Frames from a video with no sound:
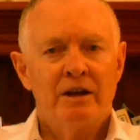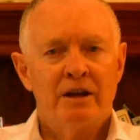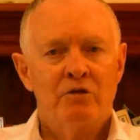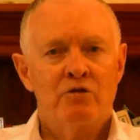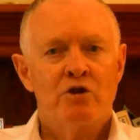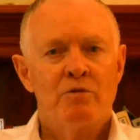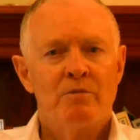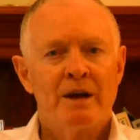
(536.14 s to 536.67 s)

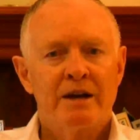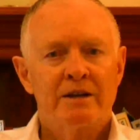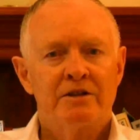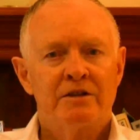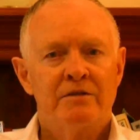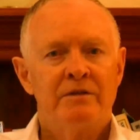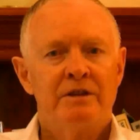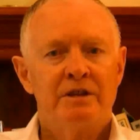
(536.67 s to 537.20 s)
group
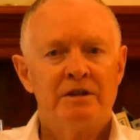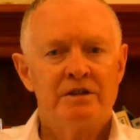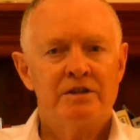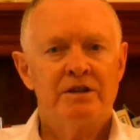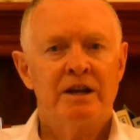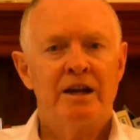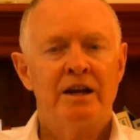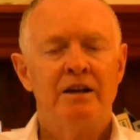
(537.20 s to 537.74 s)
activities
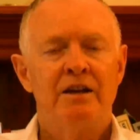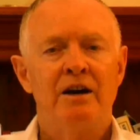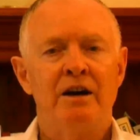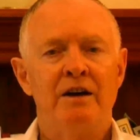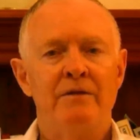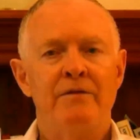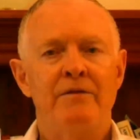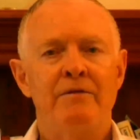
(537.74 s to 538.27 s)
in our
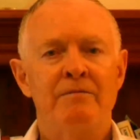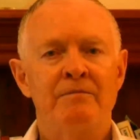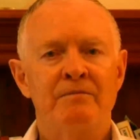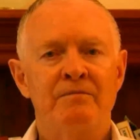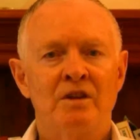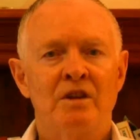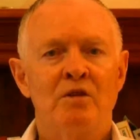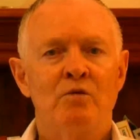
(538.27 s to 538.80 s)
life.
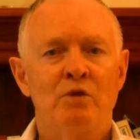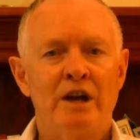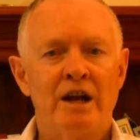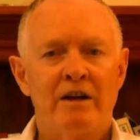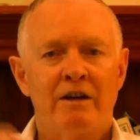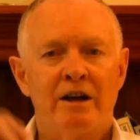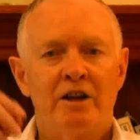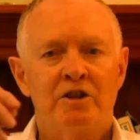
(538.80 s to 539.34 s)
We
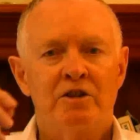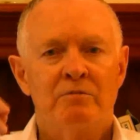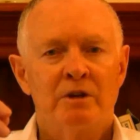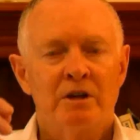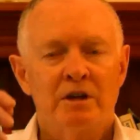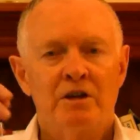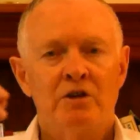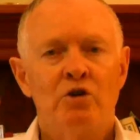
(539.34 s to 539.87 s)
are
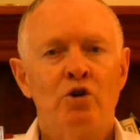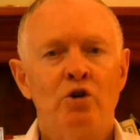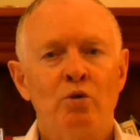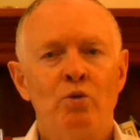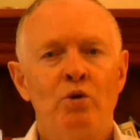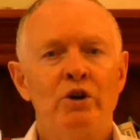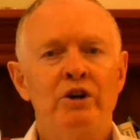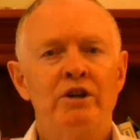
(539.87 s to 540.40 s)
ultimately all
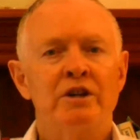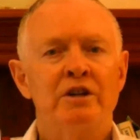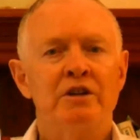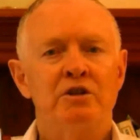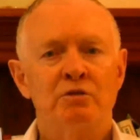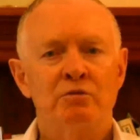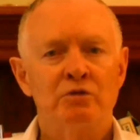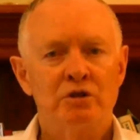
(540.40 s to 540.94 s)
working
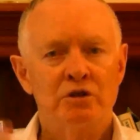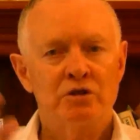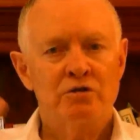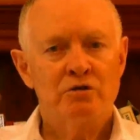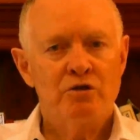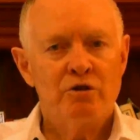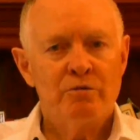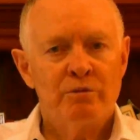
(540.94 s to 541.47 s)
towards
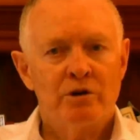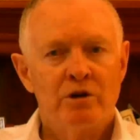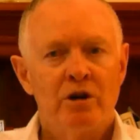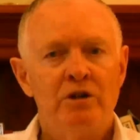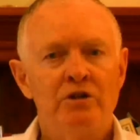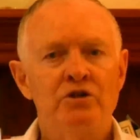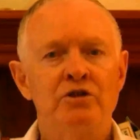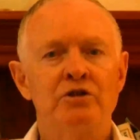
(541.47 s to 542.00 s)
group
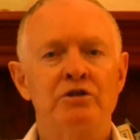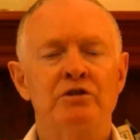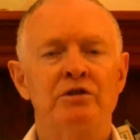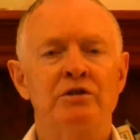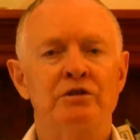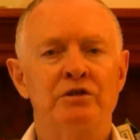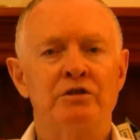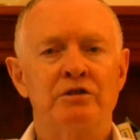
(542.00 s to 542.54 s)

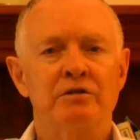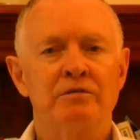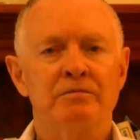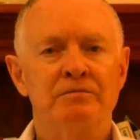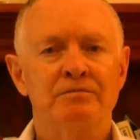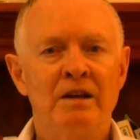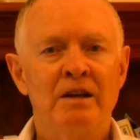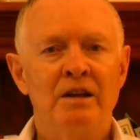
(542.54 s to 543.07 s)
consciousness.
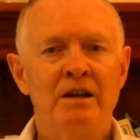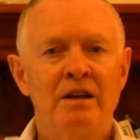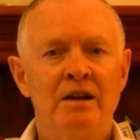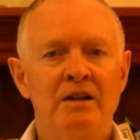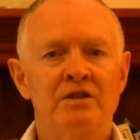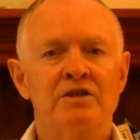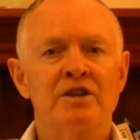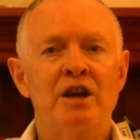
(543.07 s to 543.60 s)

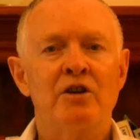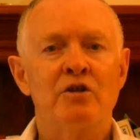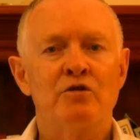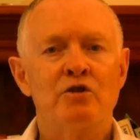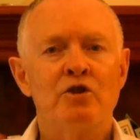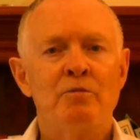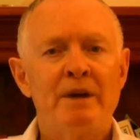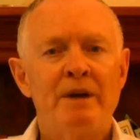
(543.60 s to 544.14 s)
And so group